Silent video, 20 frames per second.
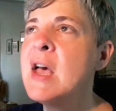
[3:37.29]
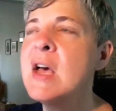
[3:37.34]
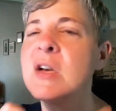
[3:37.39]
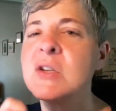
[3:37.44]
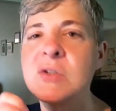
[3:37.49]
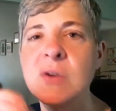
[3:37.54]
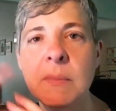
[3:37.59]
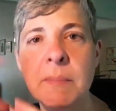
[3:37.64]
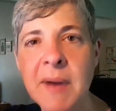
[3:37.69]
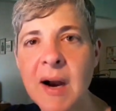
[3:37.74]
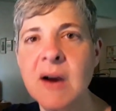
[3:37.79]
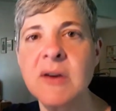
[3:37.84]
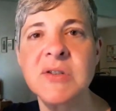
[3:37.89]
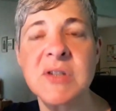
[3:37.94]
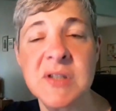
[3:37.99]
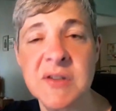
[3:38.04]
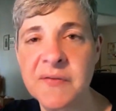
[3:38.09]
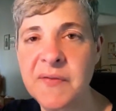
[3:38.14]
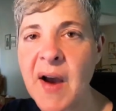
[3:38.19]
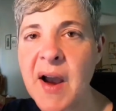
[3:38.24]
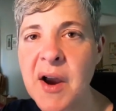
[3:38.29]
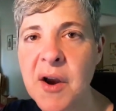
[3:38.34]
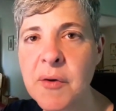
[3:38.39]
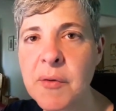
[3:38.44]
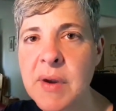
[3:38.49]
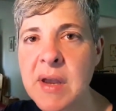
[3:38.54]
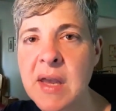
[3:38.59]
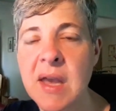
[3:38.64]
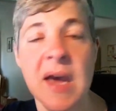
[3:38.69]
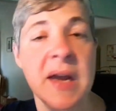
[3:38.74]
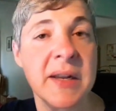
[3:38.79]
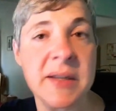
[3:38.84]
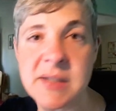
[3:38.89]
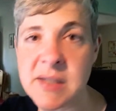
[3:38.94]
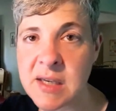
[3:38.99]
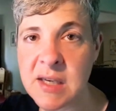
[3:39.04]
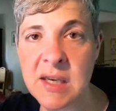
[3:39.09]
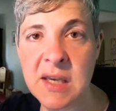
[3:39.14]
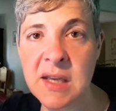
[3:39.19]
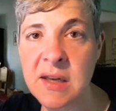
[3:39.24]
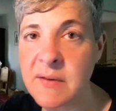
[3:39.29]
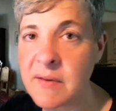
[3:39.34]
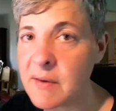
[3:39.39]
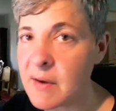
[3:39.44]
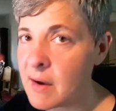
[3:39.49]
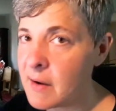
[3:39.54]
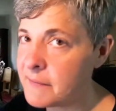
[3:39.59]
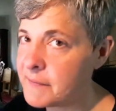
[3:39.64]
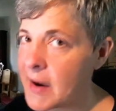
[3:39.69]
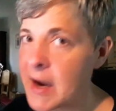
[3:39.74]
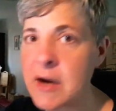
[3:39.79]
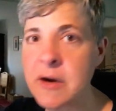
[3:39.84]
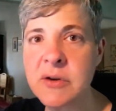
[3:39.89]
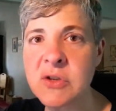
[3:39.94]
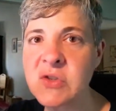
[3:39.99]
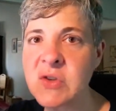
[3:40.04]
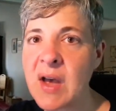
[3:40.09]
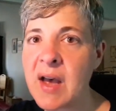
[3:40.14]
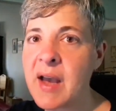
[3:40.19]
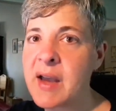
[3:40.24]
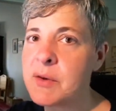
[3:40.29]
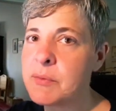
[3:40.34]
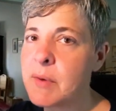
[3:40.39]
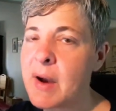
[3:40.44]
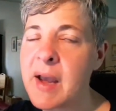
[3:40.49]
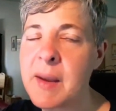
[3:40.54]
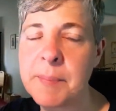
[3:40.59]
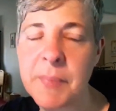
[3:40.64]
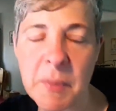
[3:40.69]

So Mars is fiery and it's in a fire sign, right?